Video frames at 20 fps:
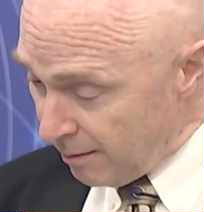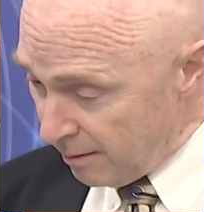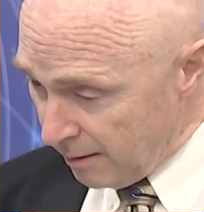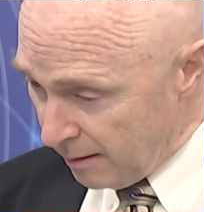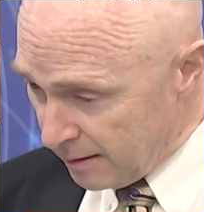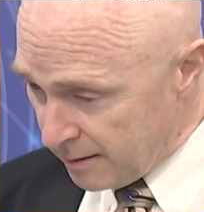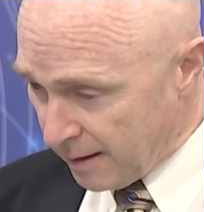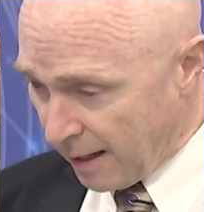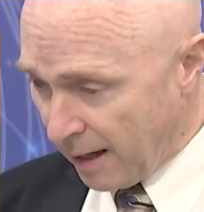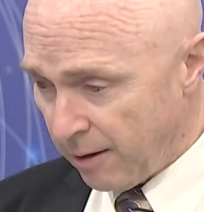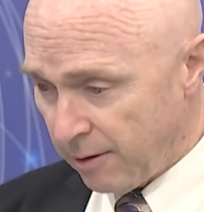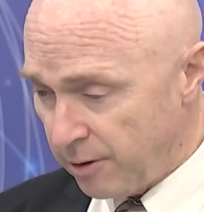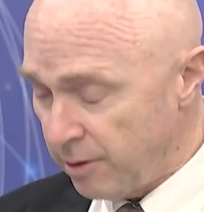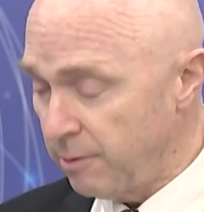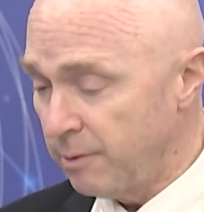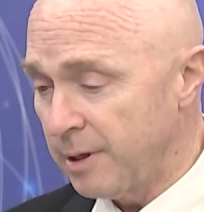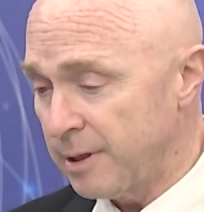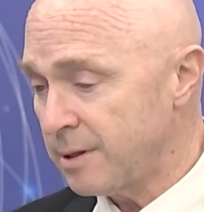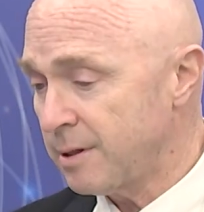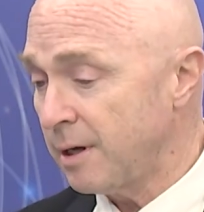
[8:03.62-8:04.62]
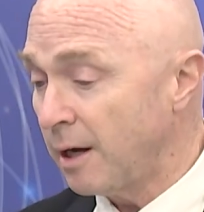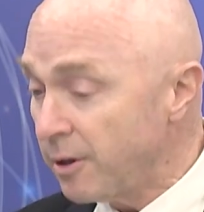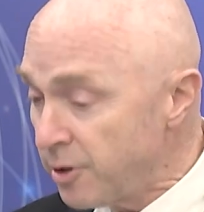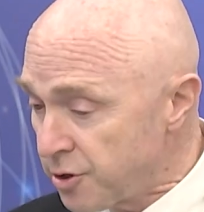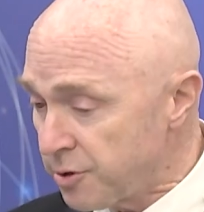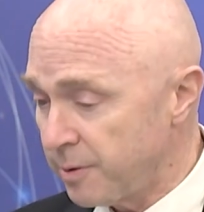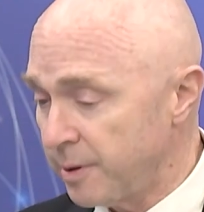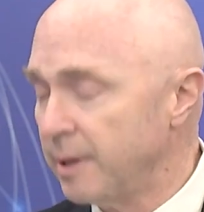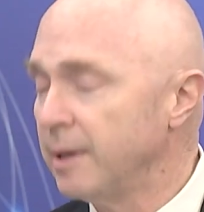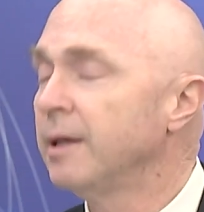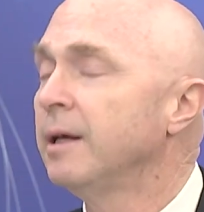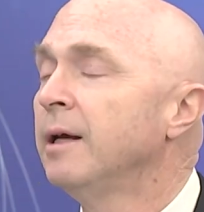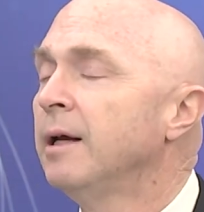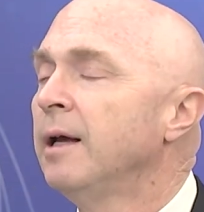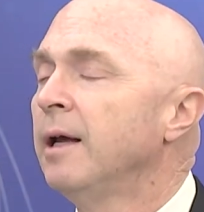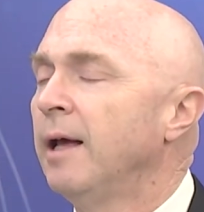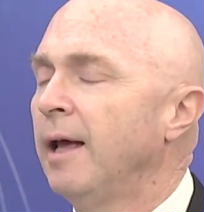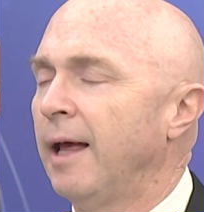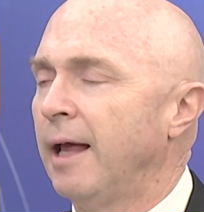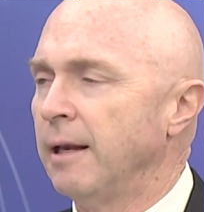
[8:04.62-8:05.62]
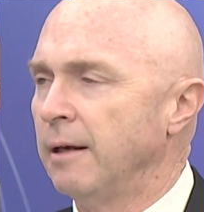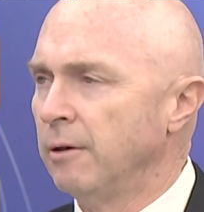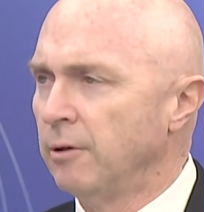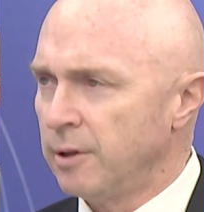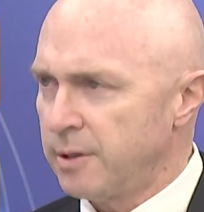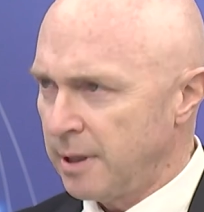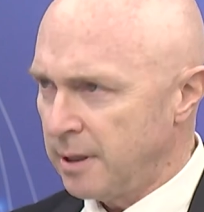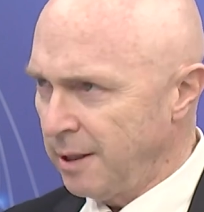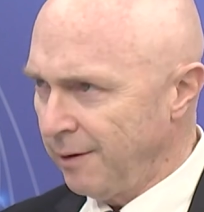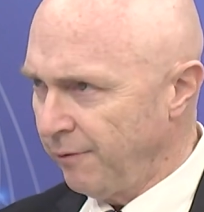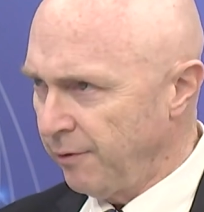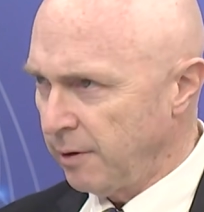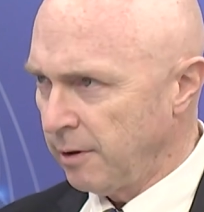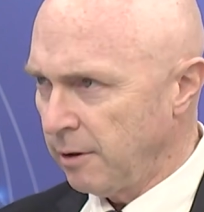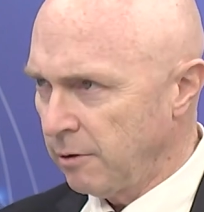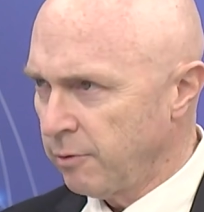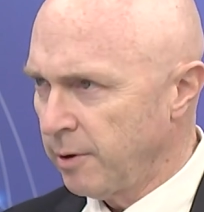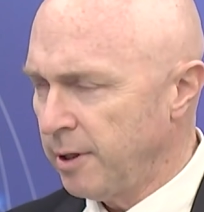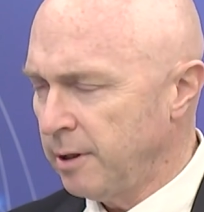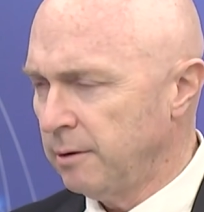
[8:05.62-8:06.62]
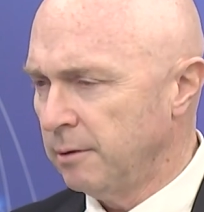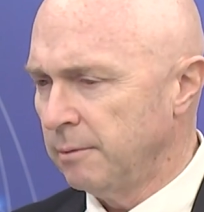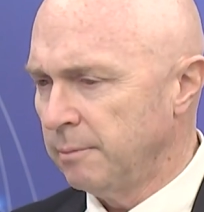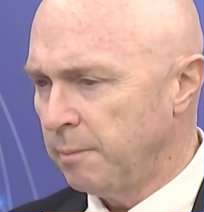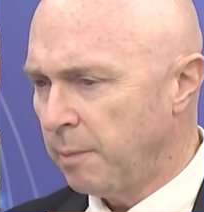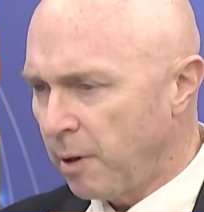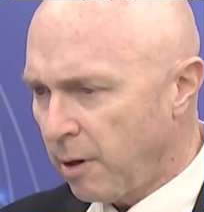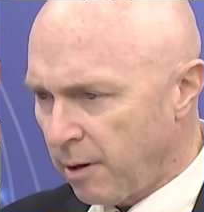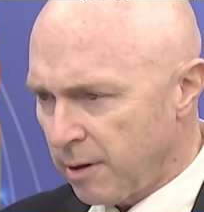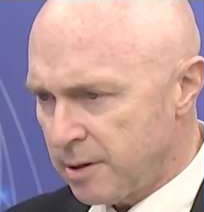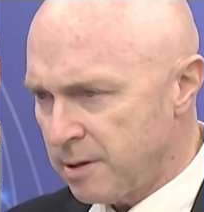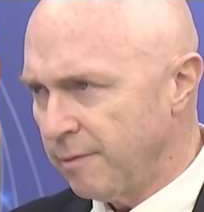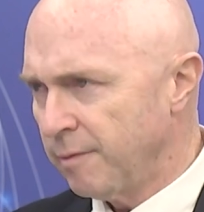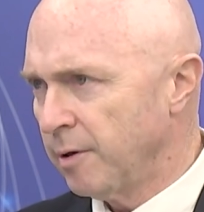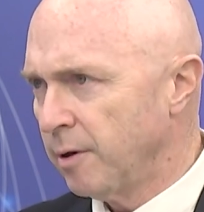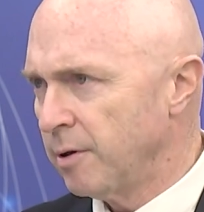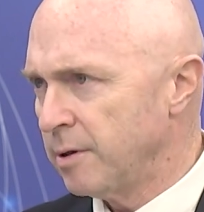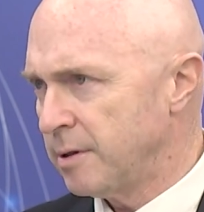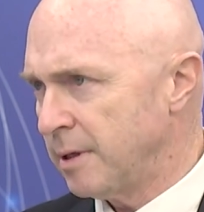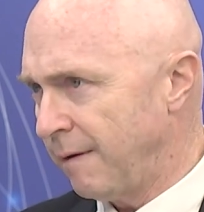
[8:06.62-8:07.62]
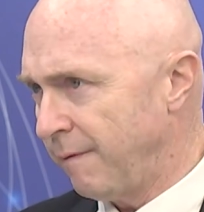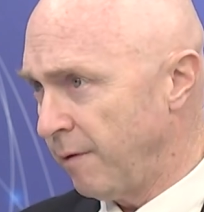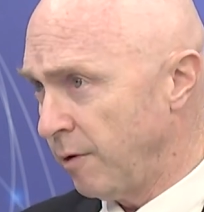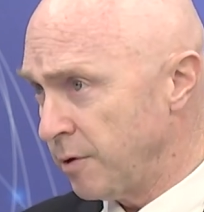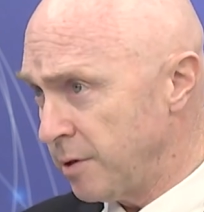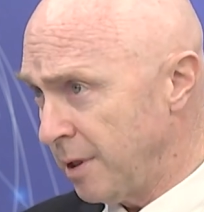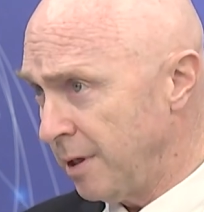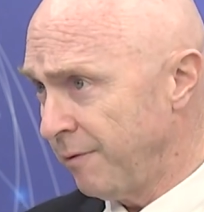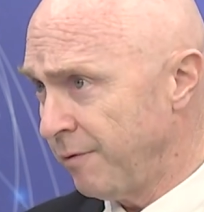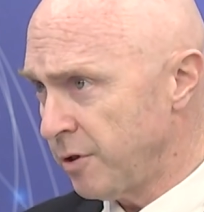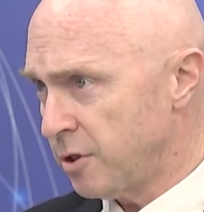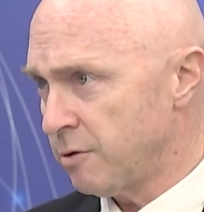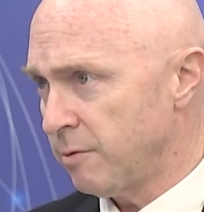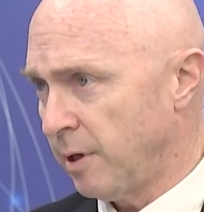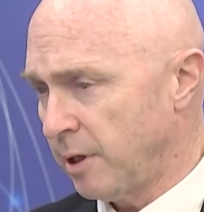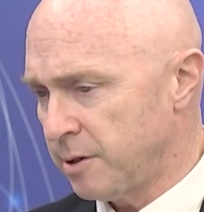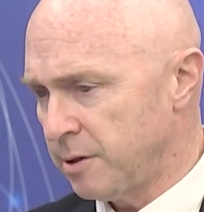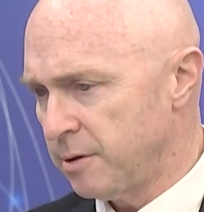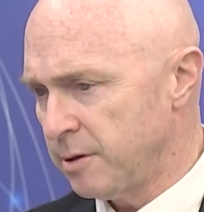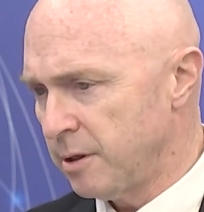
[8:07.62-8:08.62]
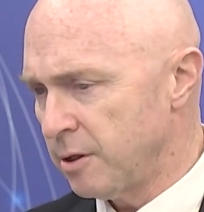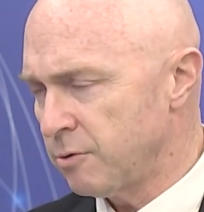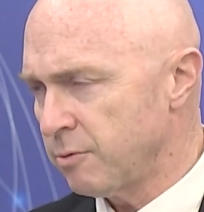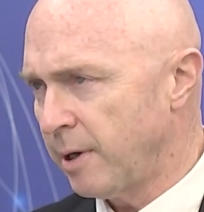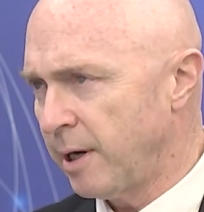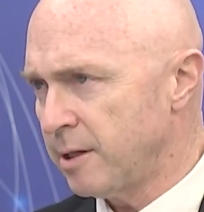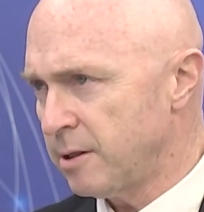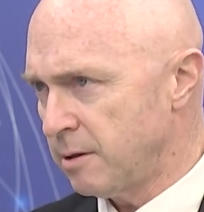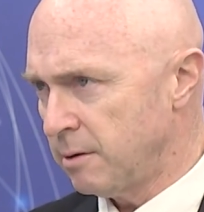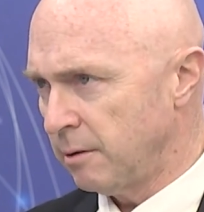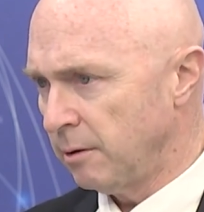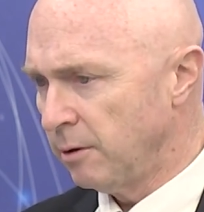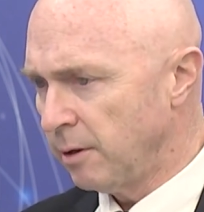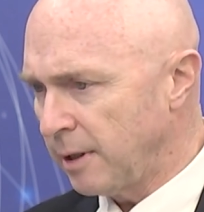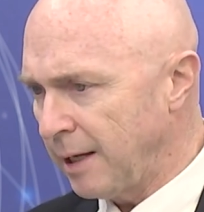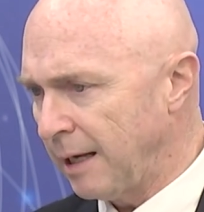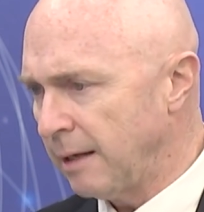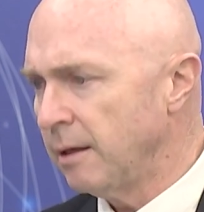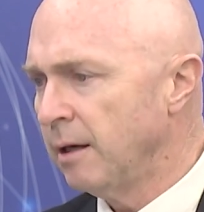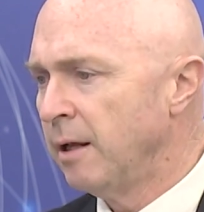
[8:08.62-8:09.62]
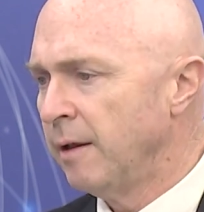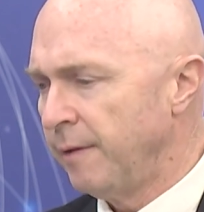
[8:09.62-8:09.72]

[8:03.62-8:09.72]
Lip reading: entire U.S. country, and looks at different critical parts of those infrastructures and tries to look at